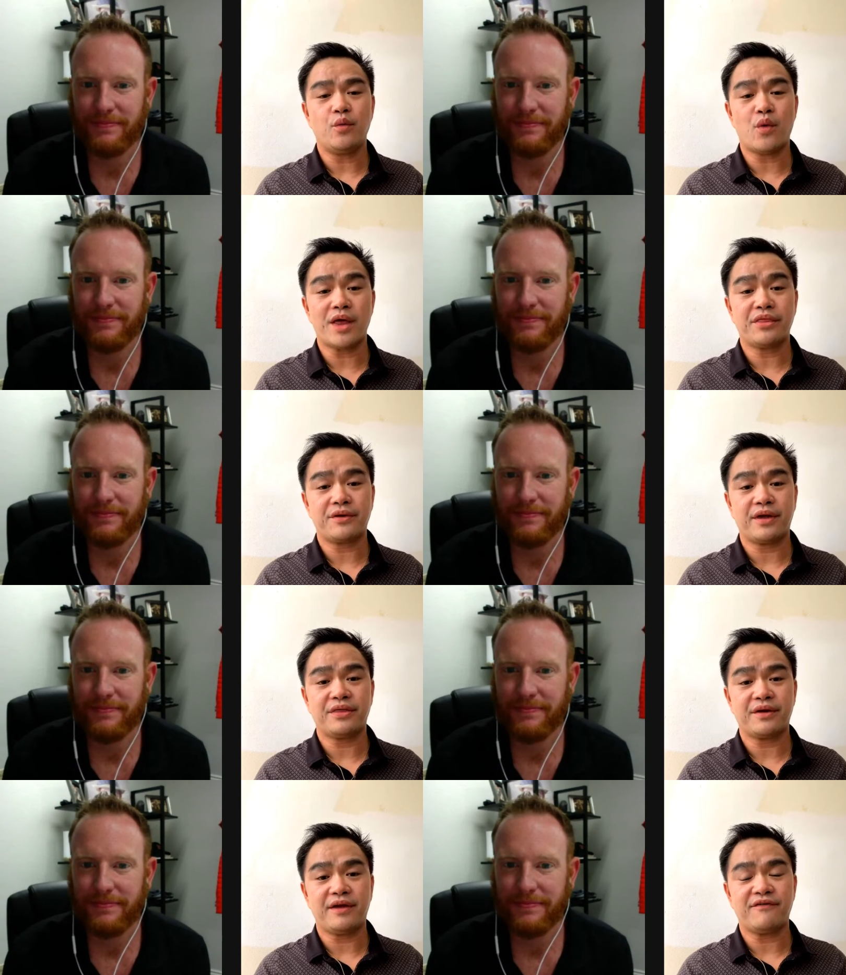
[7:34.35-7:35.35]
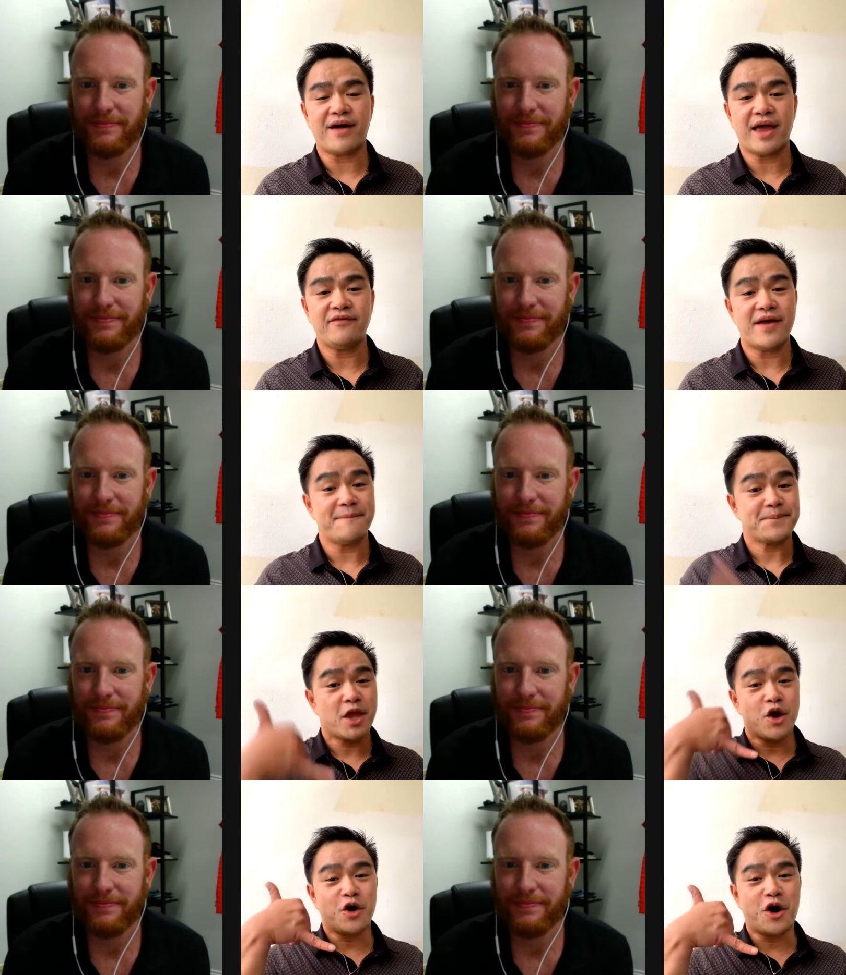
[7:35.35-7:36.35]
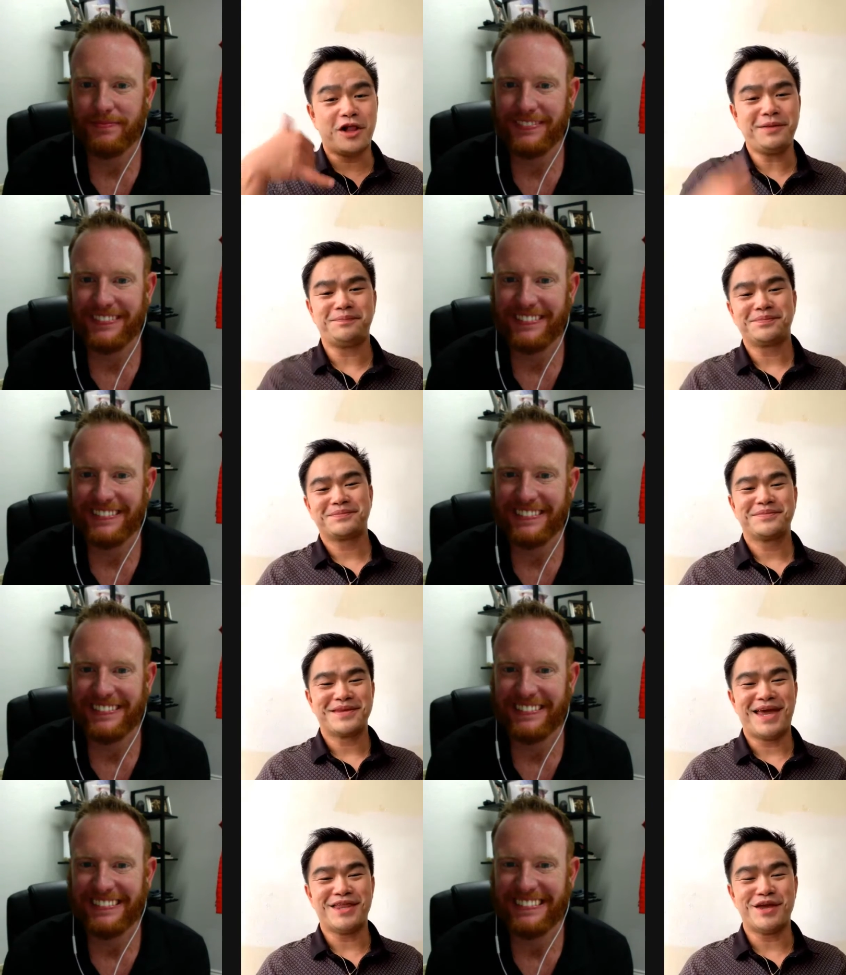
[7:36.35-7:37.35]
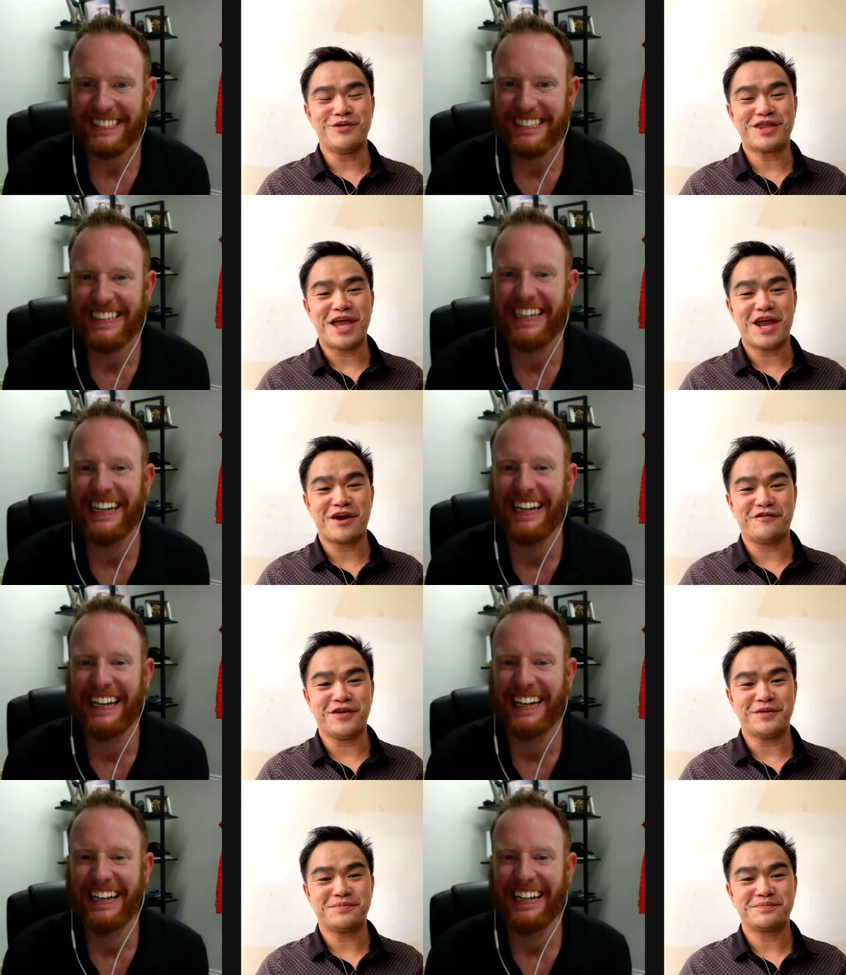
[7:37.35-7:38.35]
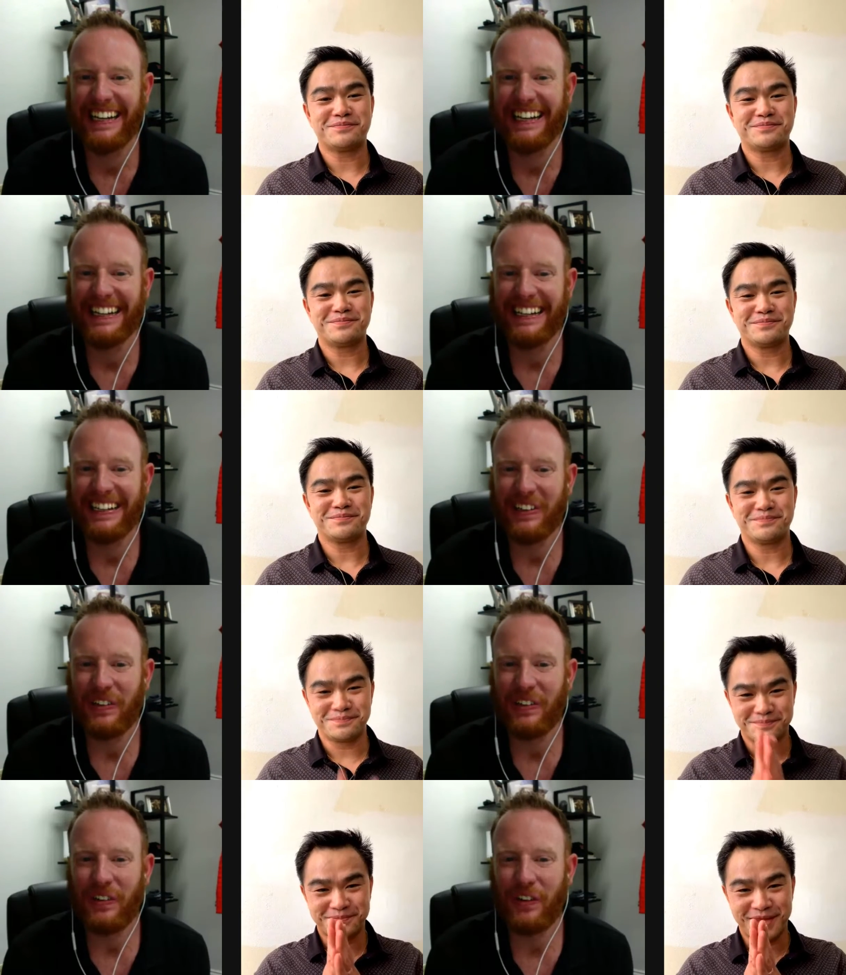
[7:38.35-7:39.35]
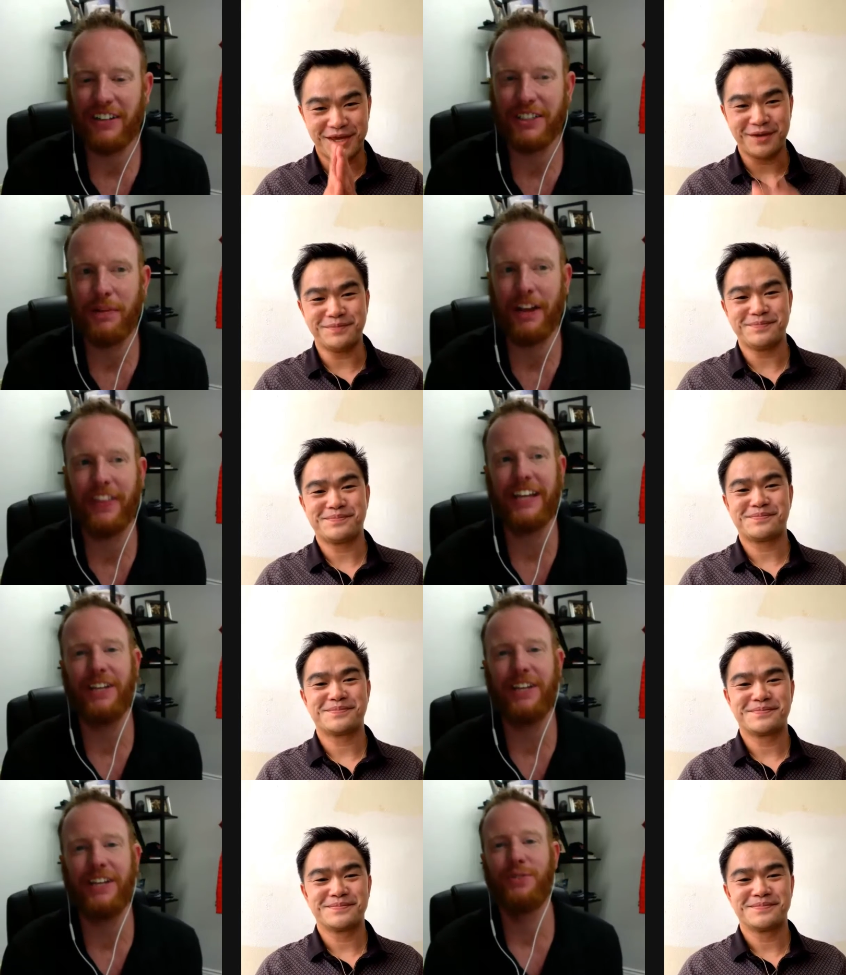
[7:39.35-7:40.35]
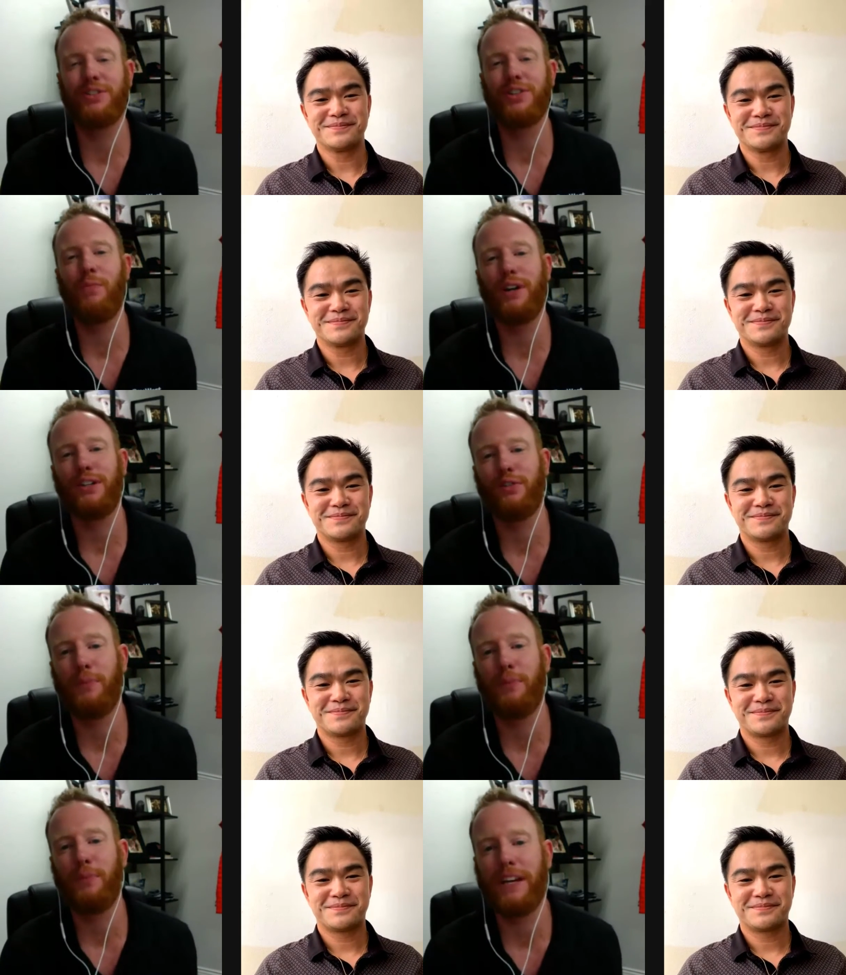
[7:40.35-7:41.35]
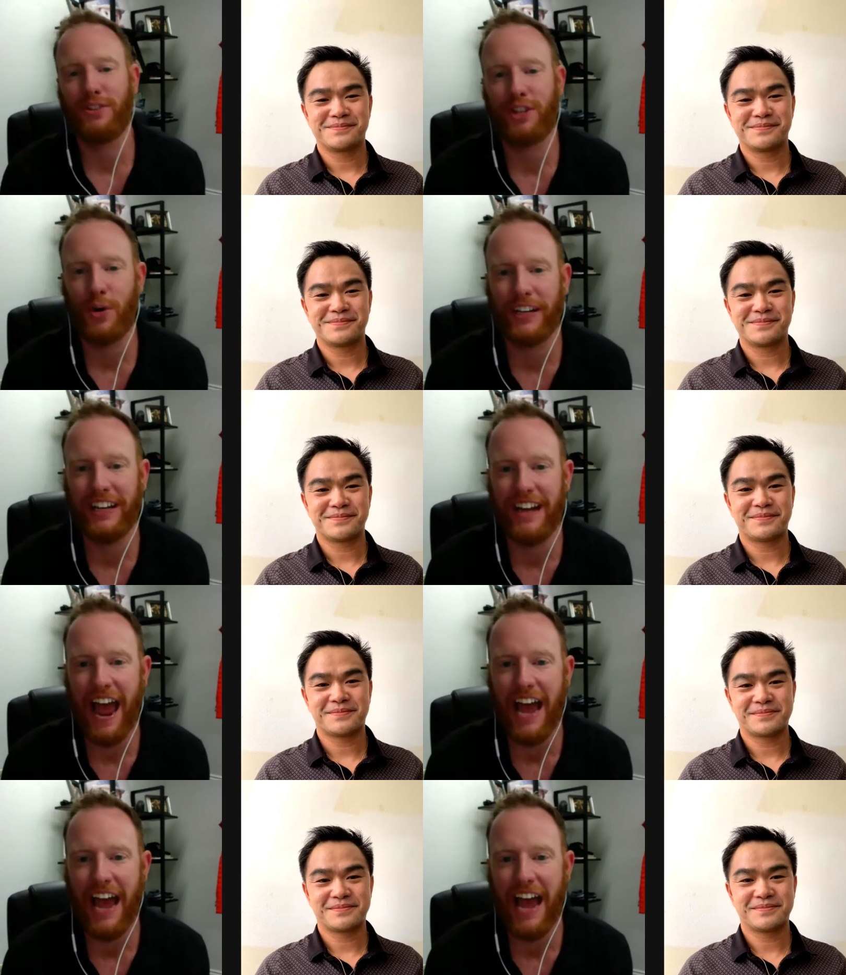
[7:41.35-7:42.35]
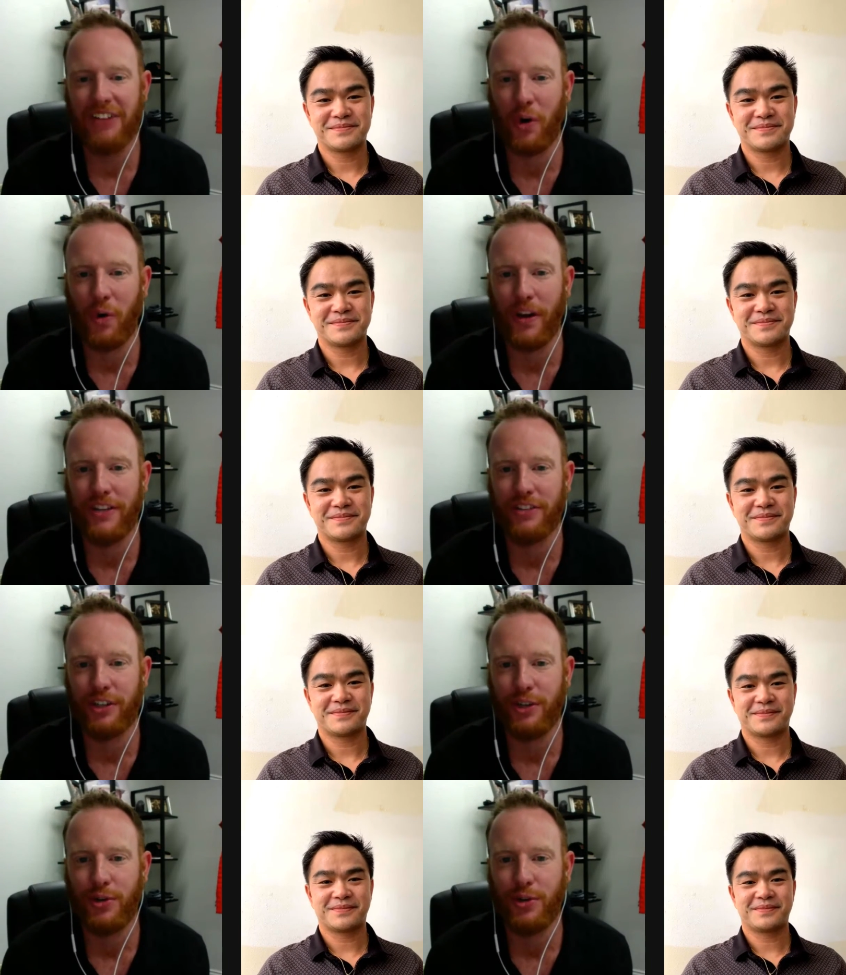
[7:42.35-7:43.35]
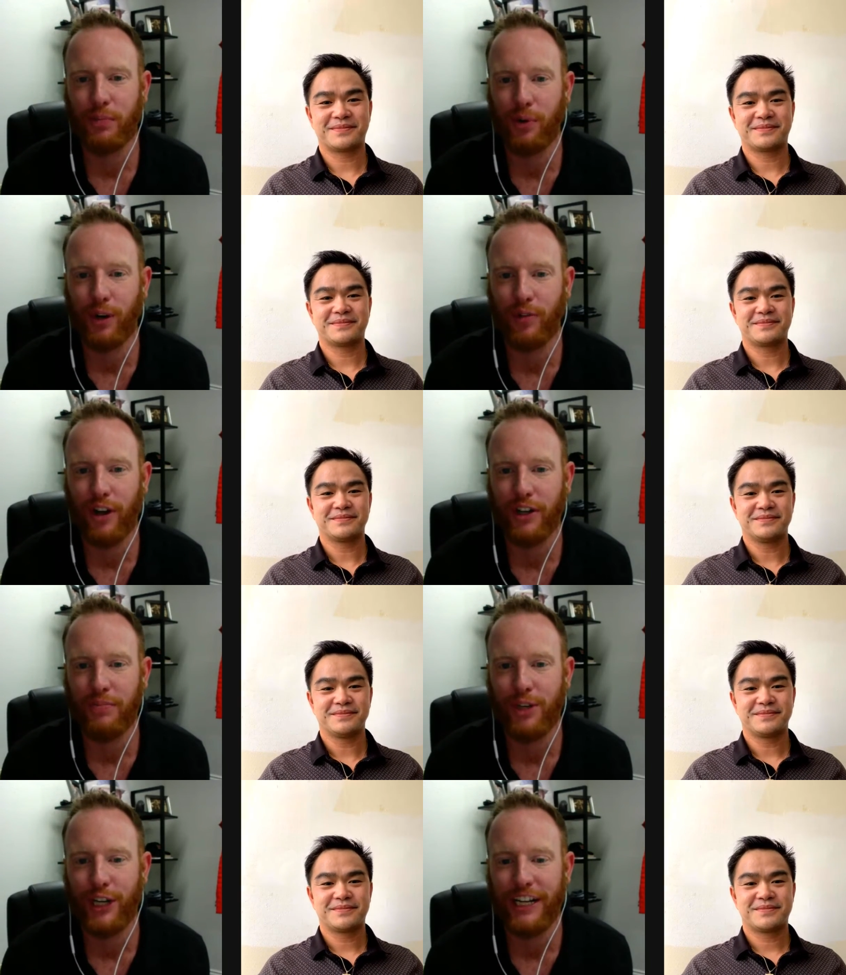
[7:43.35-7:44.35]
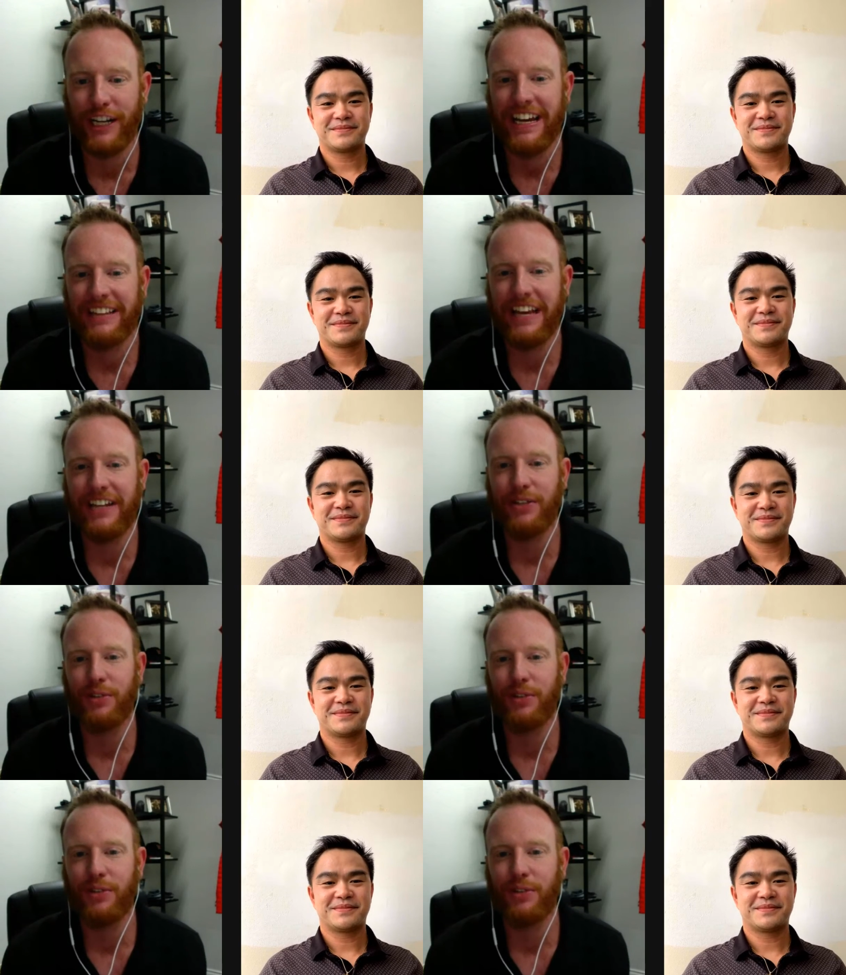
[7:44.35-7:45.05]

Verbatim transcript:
Speaker 1: 1335 call and they will take care of you.
Speaker 2: Well, Dr. Jomel, thank you so much for being on the show again. As always, huge supporter of our community. Thank